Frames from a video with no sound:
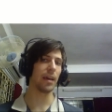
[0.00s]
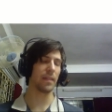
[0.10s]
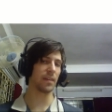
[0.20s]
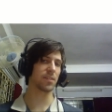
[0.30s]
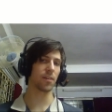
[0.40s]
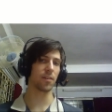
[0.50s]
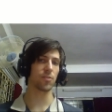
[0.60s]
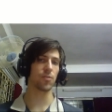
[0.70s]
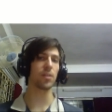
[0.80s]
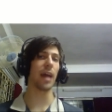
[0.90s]
then it's going to
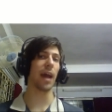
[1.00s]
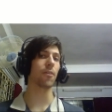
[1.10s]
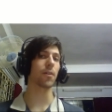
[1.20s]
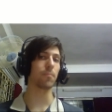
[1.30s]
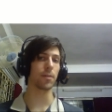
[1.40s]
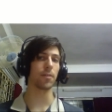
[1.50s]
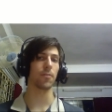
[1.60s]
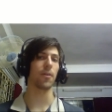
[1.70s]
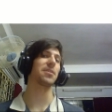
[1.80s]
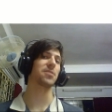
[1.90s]
treat our
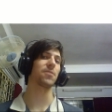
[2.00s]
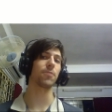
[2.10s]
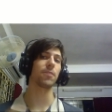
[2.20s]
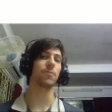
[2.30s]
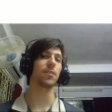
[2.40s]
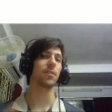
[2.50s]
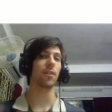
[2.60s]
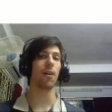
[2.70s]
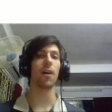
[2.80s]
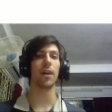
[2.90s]
computer as if we really
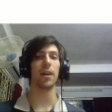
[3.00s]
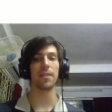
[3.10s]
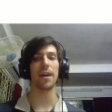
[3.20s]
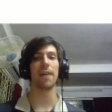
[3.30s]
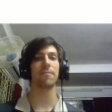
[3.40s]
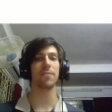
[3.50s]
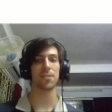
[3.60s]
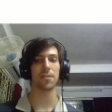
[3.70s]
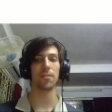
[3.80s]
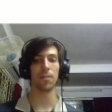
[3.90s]
are in that
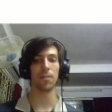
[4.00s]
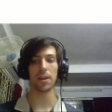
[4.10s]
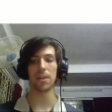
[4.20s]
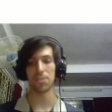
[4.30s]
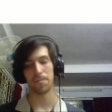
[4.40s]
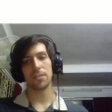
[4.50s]
physical location.